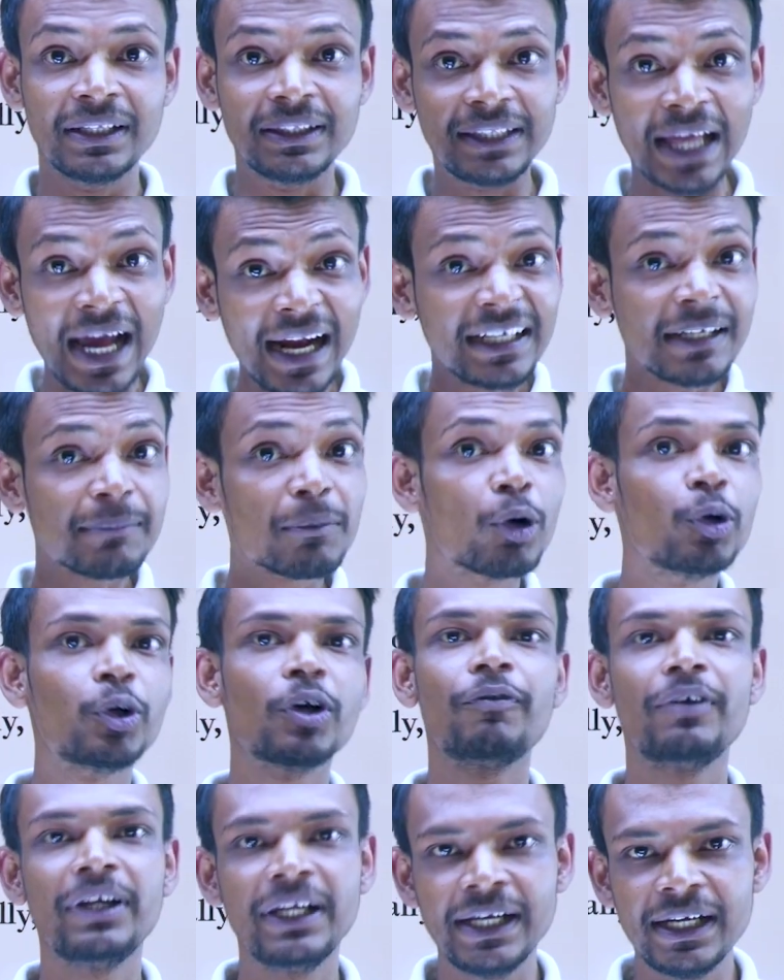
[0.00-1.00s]
That amount
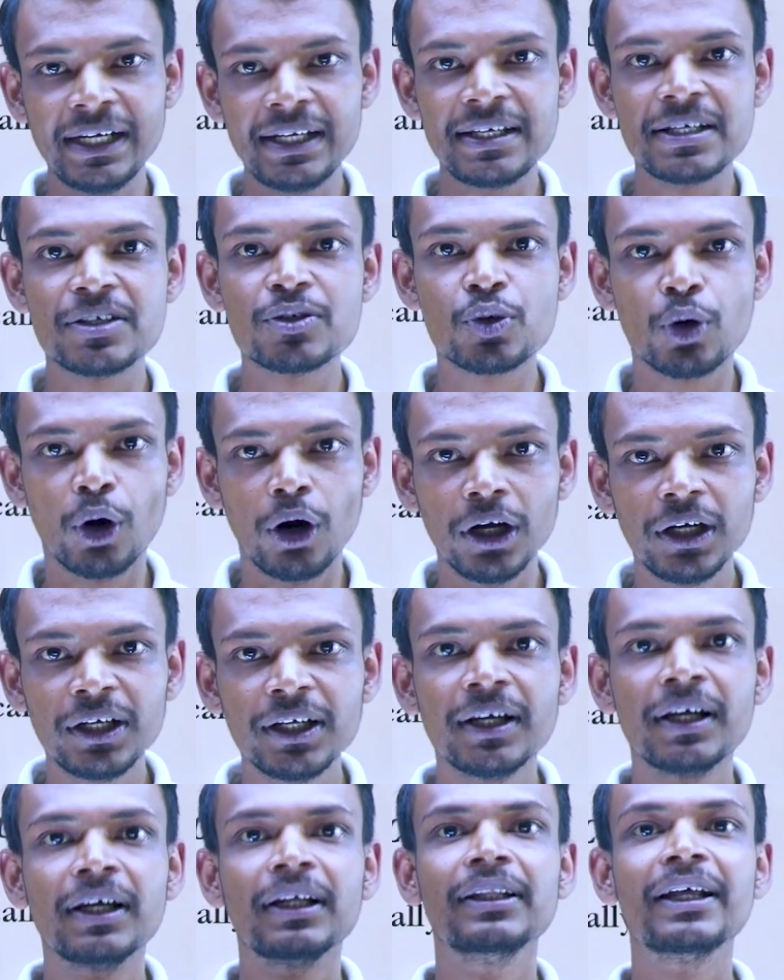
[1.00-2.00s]
of heat is called
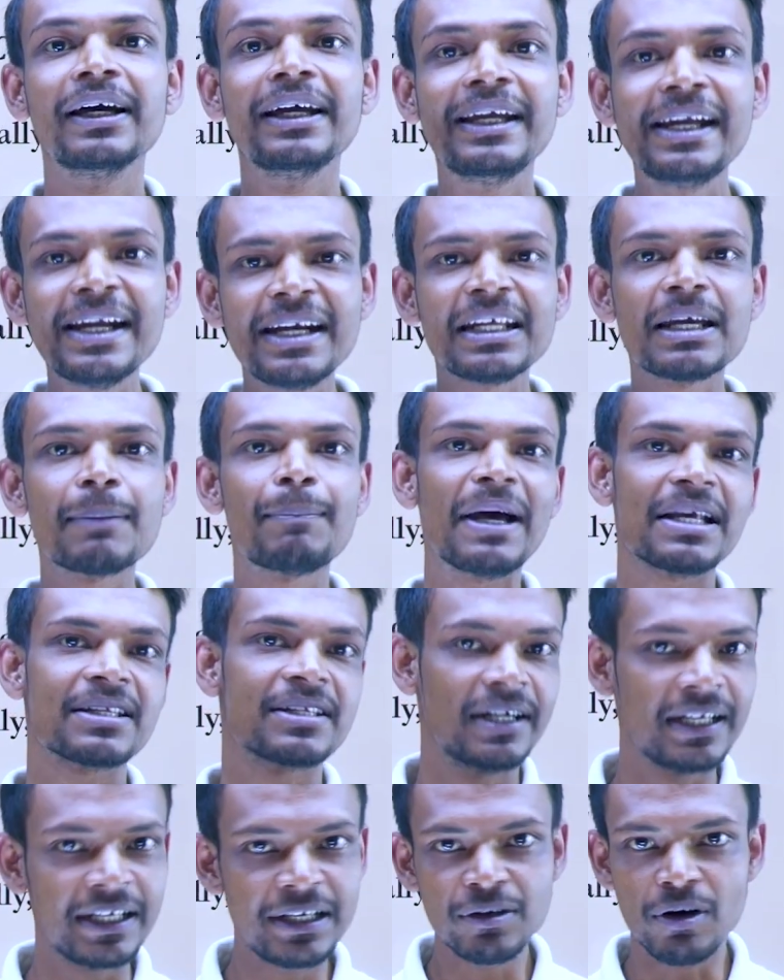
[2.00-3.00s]
the heat
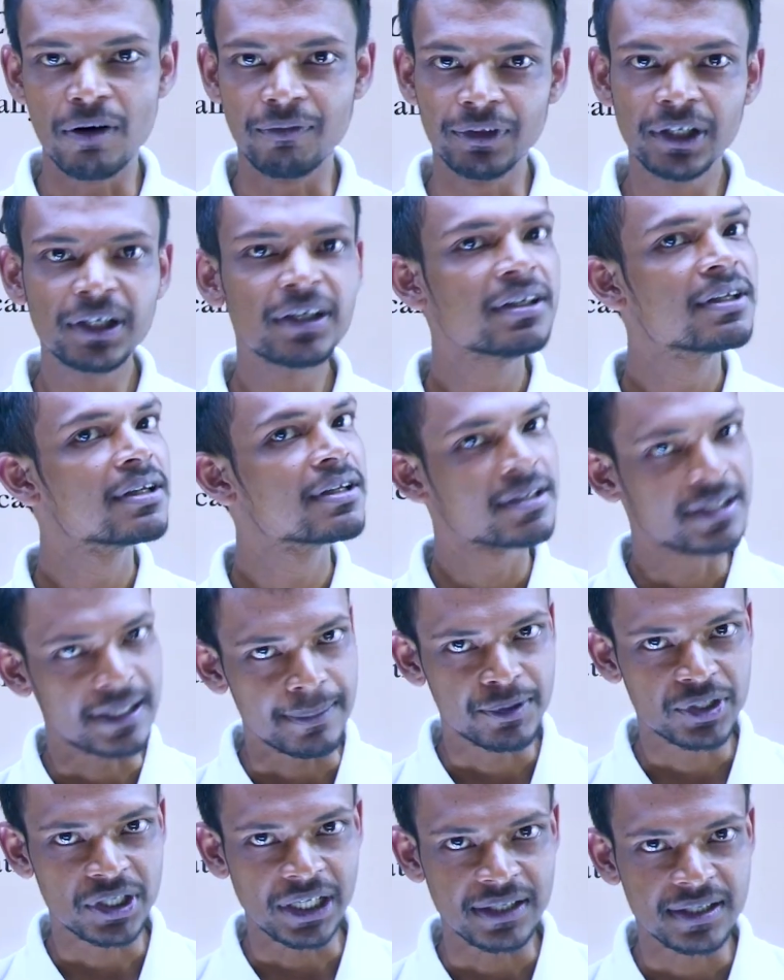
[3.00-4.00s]
capacity of the
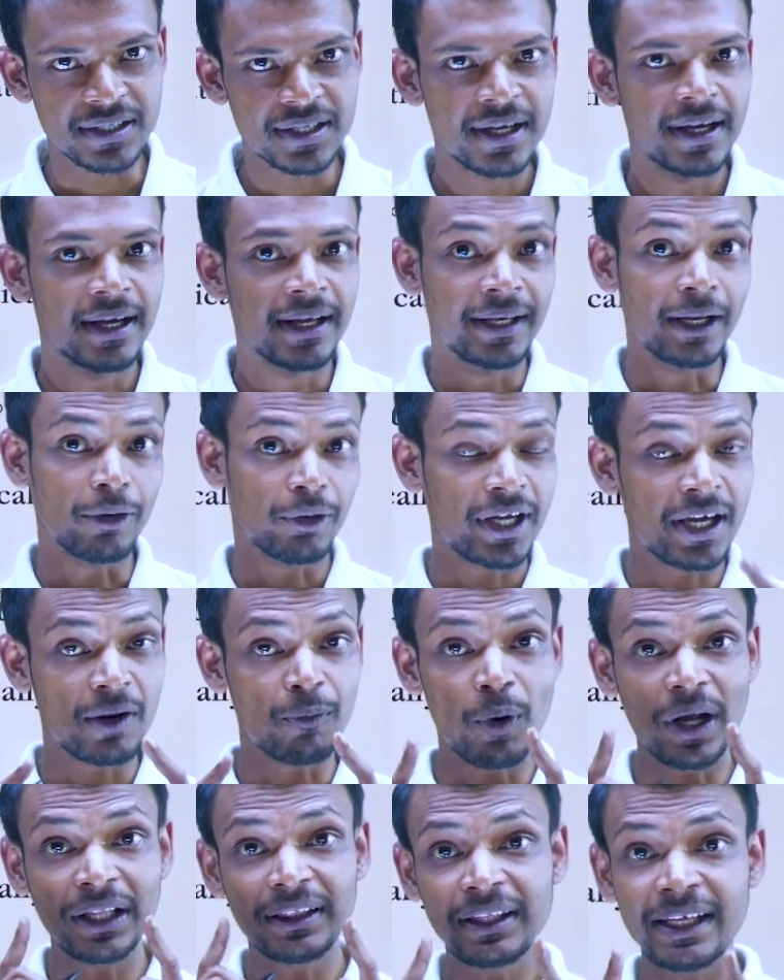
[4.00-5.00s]
substance. Now here
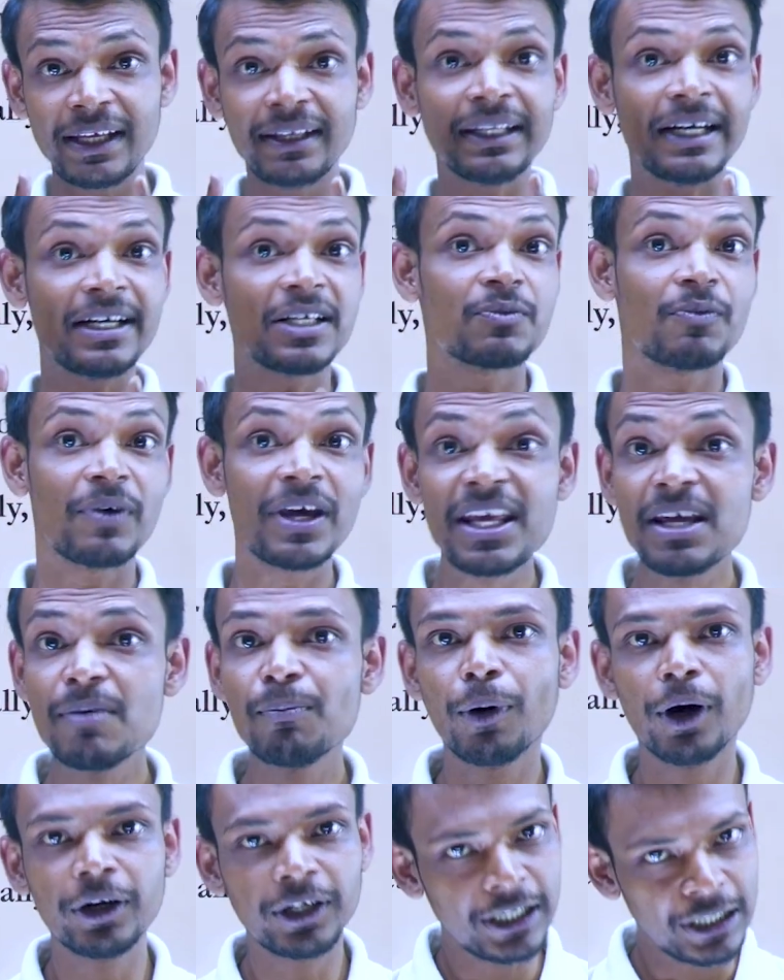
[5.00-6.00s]
one thing that is very
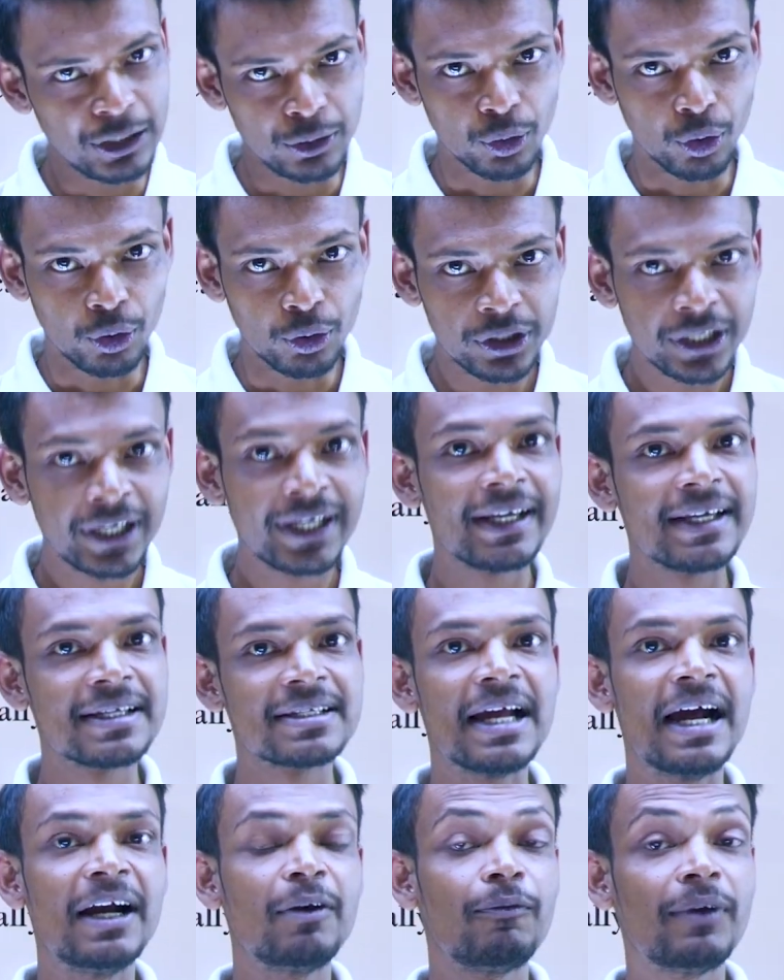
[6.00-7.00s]
important to note is
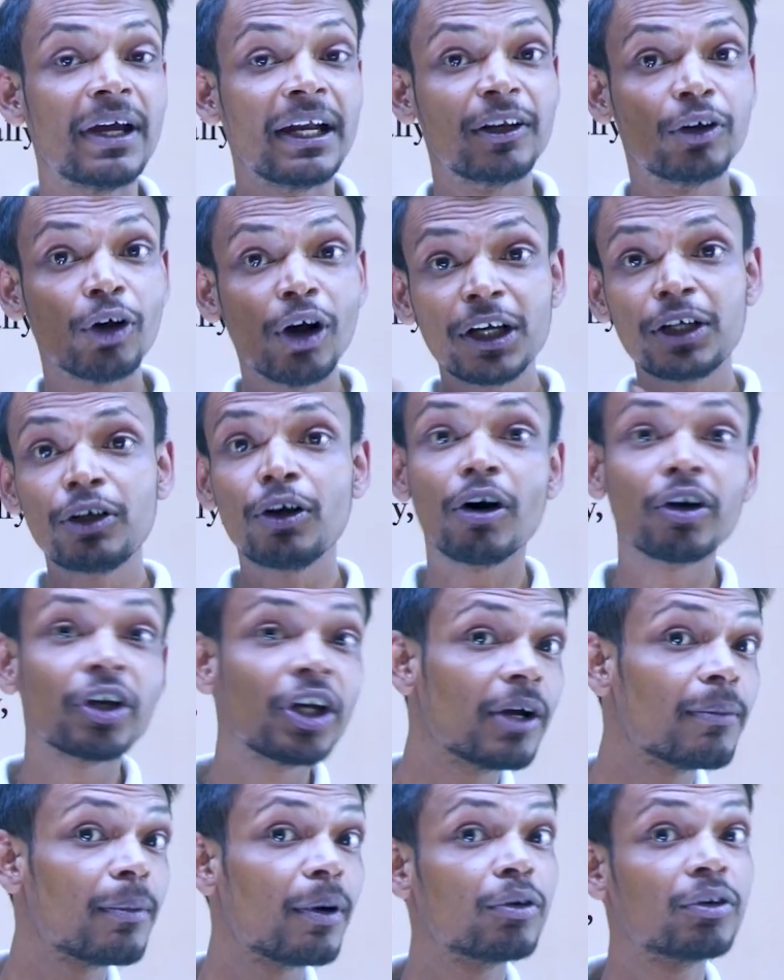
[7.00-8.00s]
that we are not
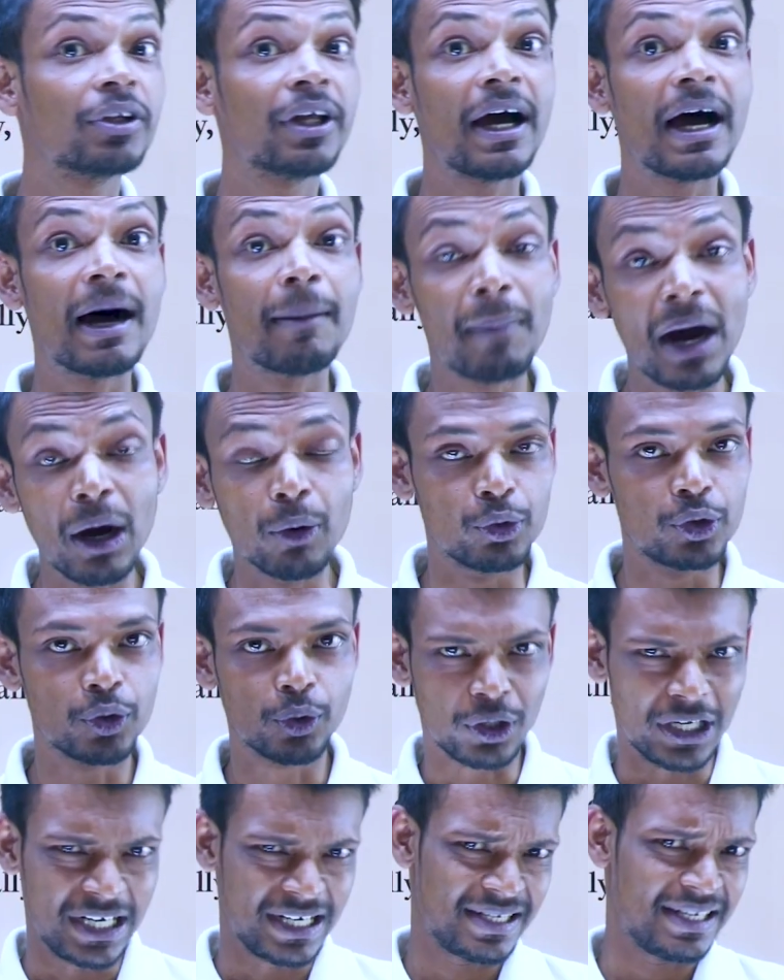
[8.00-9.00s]
talking about the amount
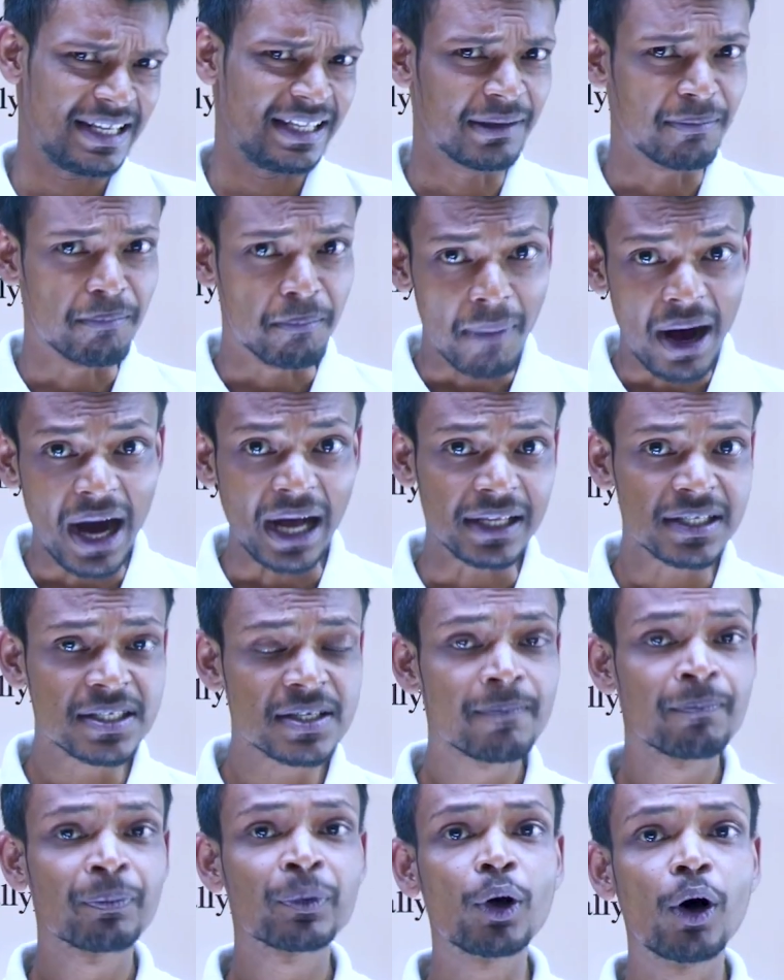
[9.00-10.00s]
or let's say the mass
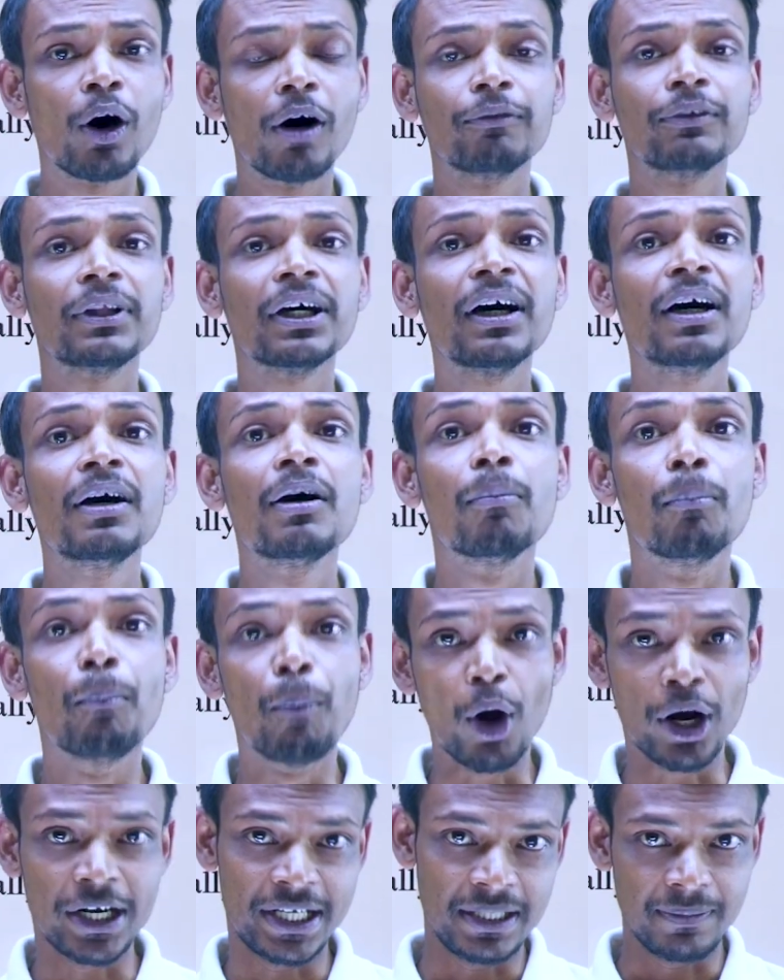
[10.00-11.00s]
of the
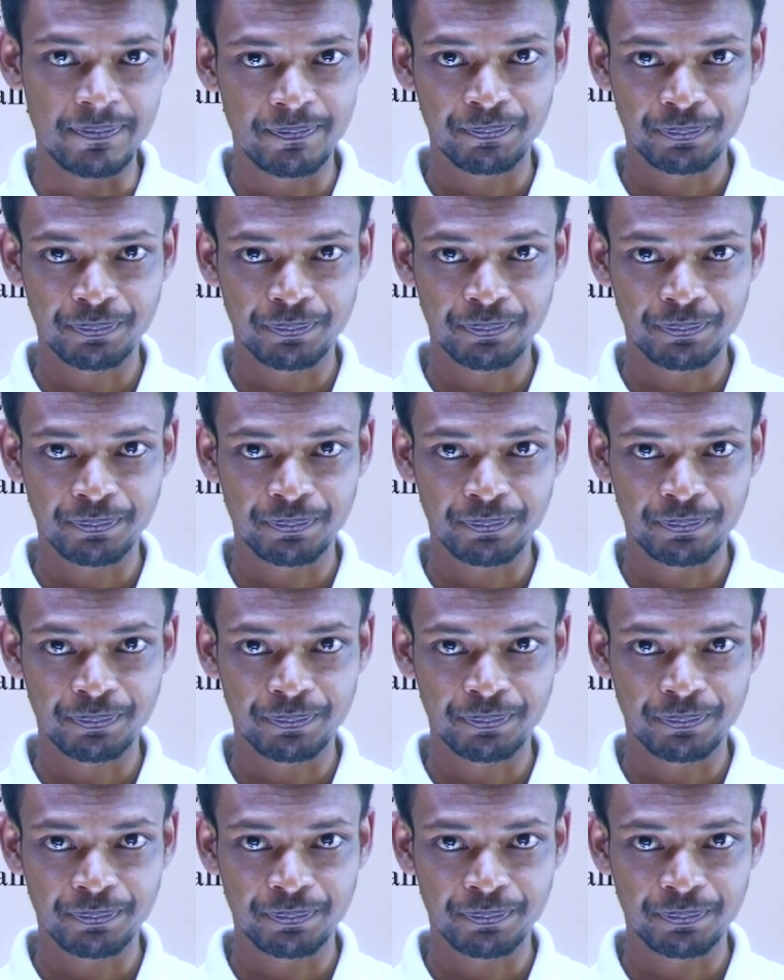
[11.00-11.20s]
body.